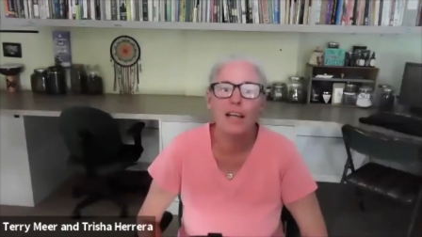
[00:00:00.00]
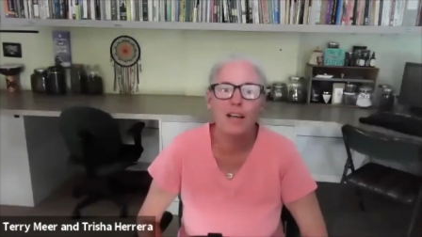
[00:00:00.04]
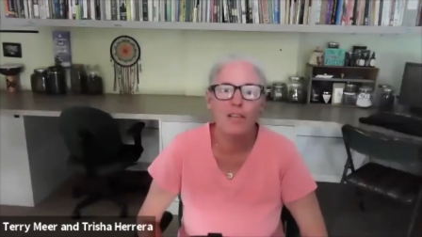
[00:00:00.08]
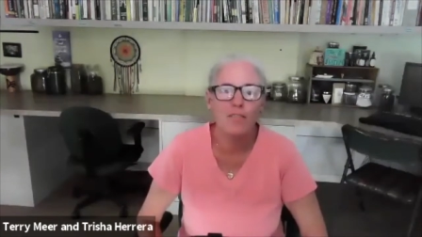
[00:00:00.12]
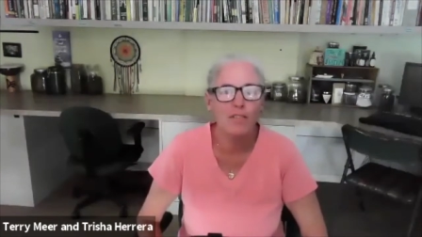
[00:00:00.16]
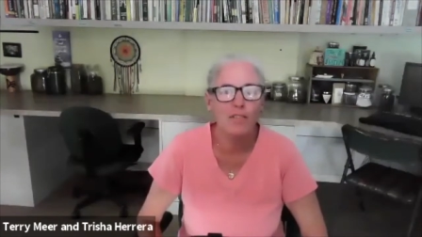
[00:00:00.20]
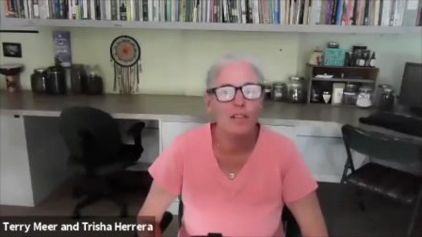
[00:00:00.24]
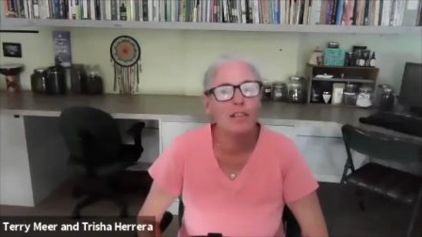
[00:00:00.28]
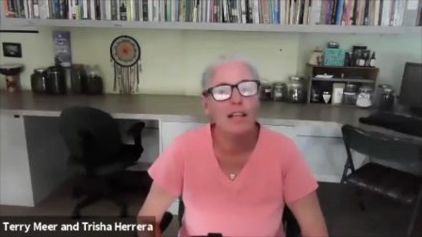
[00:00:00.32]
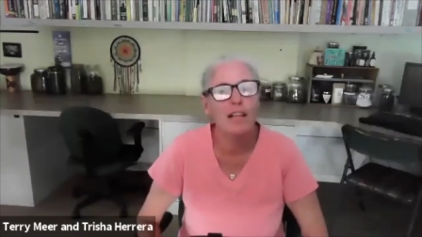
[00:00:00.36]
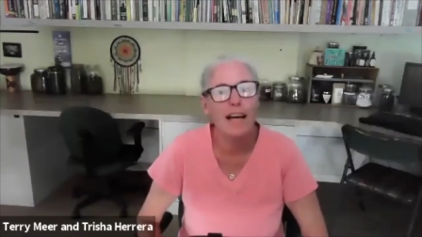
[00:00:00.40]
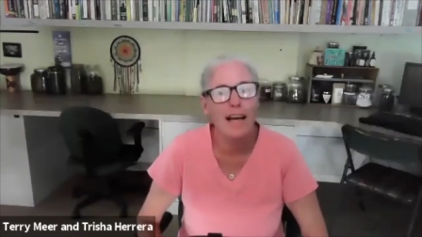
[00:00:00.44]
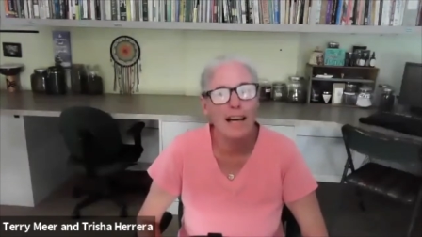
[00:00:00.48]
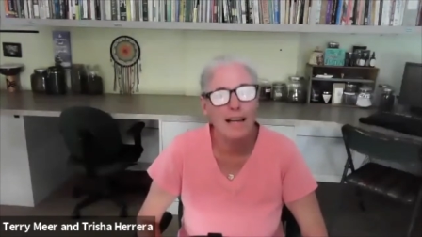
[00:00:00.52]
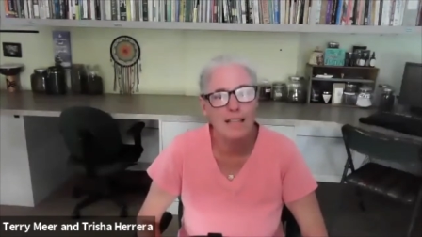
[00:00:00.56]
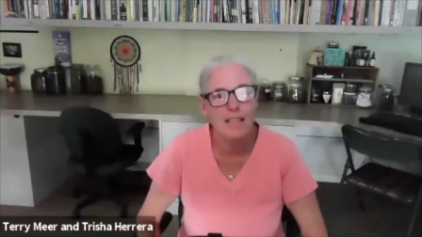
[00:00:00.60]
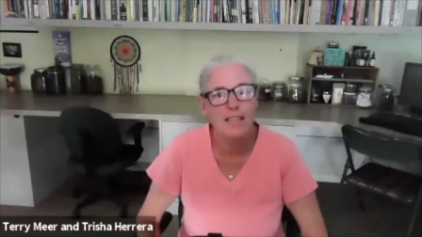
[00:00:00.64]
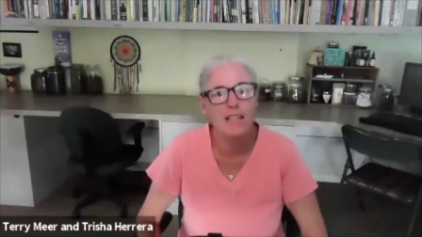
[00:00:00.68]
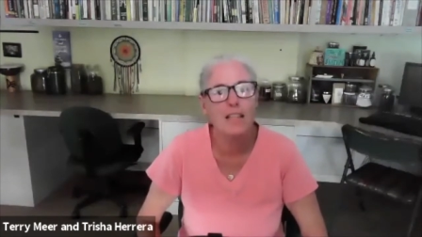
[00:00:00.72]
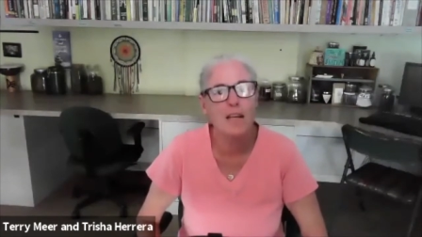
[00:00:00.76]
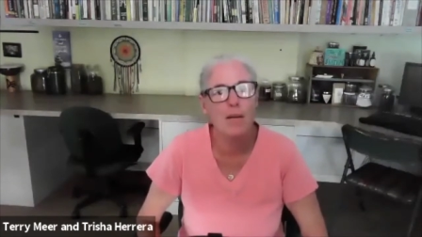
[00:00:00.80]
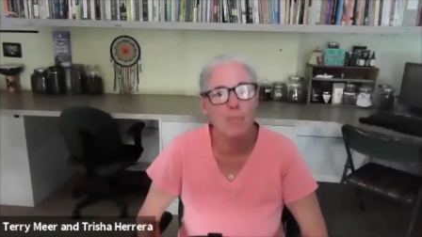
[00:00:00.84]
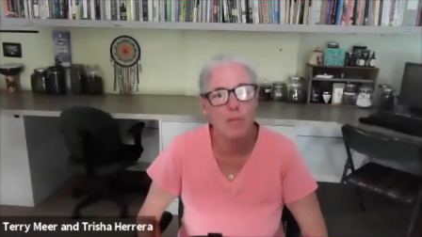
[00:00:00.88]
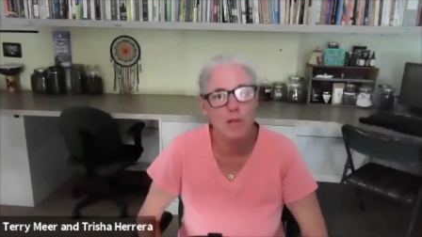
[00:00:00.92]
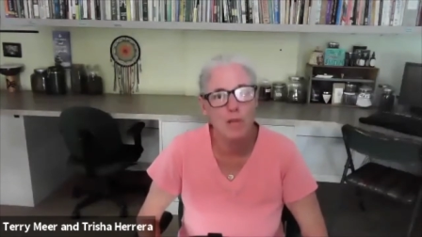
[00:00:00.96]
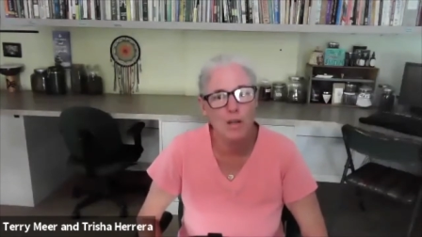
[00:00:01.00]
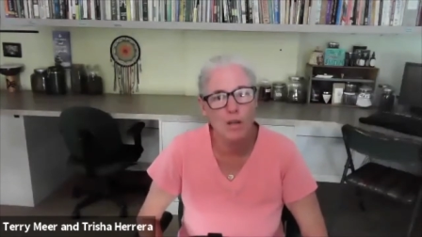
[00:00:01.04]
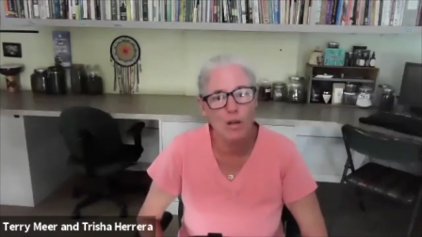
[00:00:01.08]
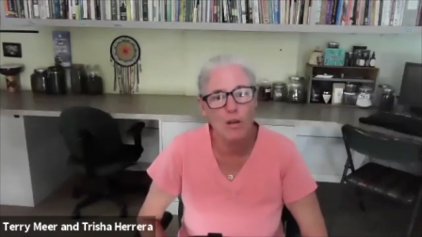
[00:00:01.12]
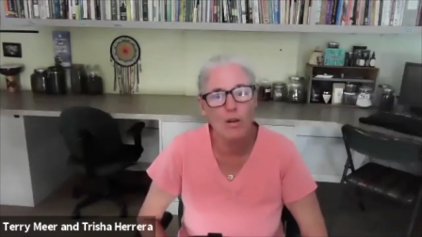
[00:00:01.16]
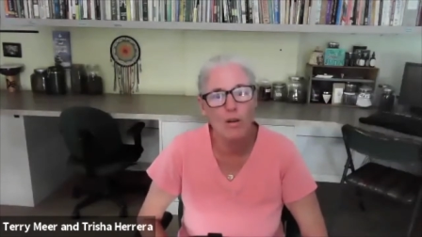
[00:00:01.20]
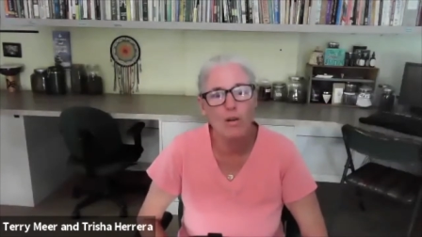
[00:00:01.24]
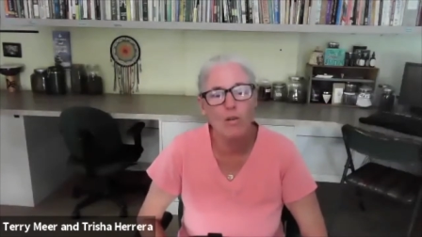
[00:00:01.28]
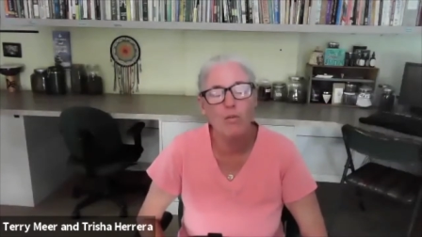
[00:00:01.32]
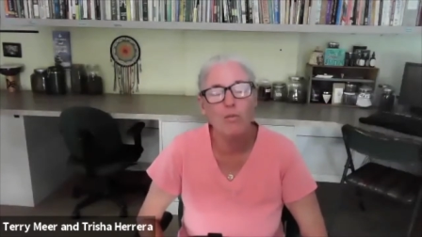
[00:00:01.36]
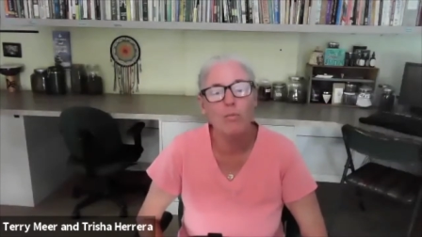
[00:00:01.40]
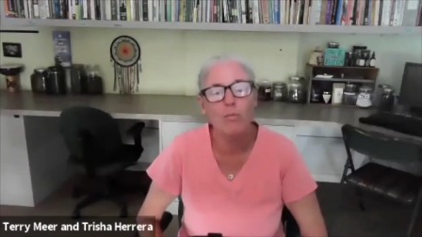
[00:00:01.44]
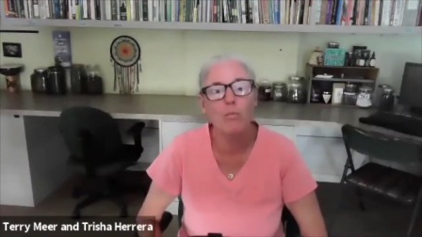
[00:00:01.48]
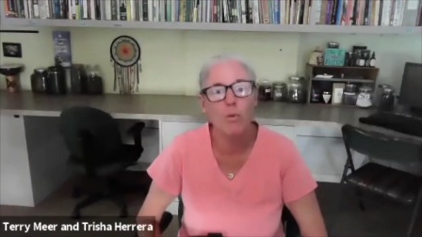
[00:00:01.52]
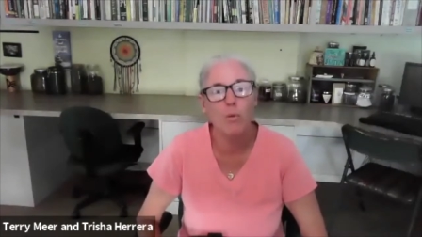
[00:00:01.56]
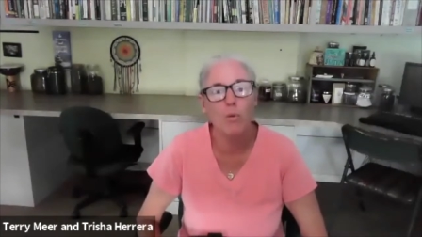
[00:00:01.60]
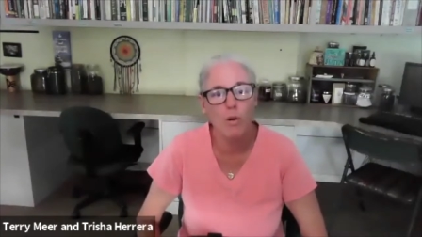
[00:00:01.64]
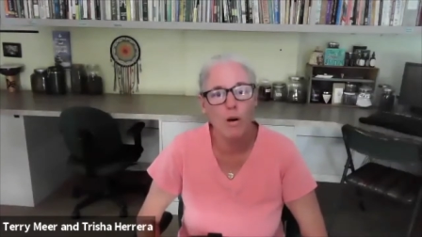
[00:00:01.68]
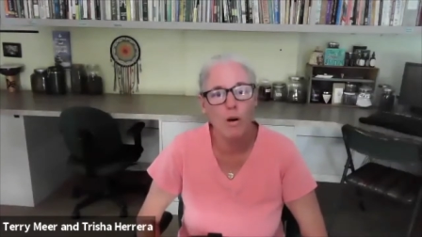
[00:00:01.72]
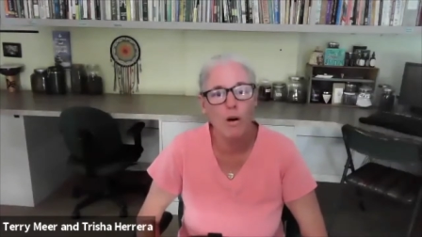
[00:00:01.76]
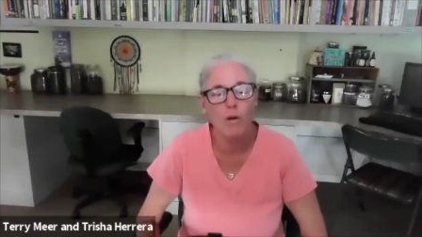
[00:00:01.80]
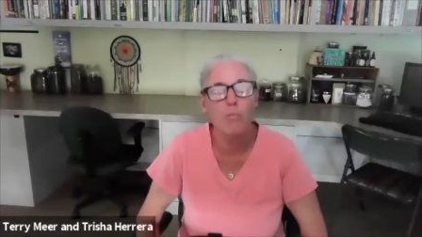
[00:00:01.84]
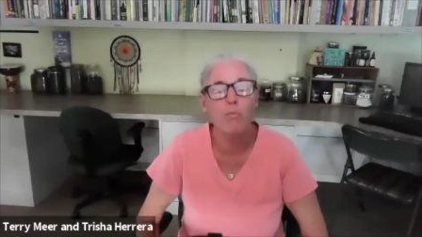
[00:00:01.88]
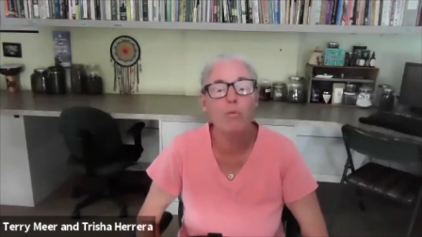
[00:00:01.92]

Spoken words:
of the last Seminole War,